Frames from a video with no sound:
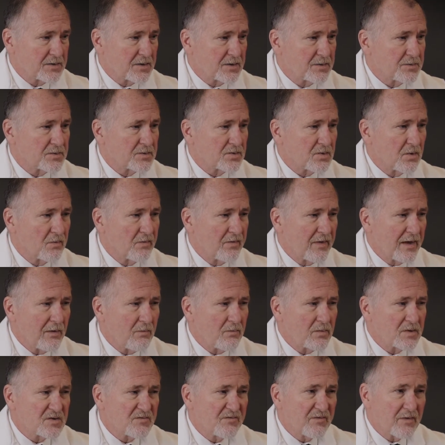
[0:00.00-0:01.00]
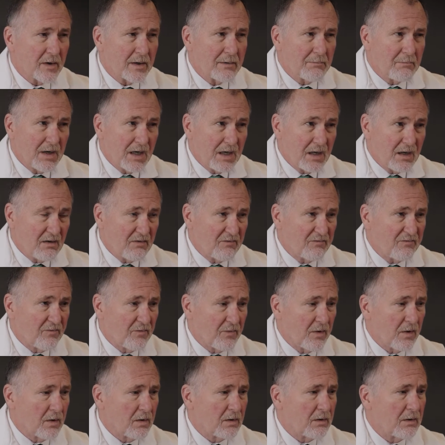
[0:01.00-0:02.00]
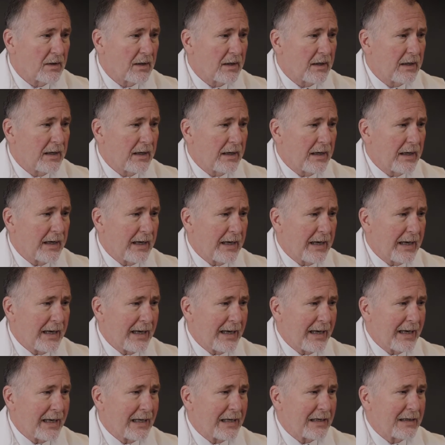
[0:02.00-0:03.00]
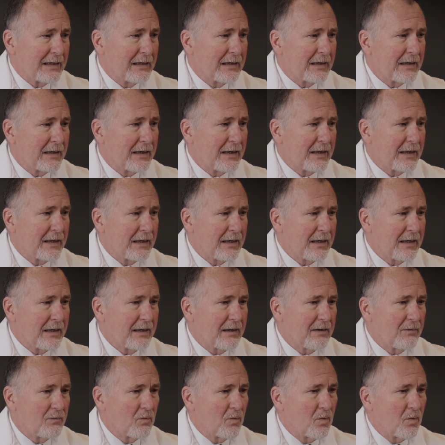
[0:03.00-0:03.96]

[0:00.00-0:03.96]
And so that was very meaningful, and it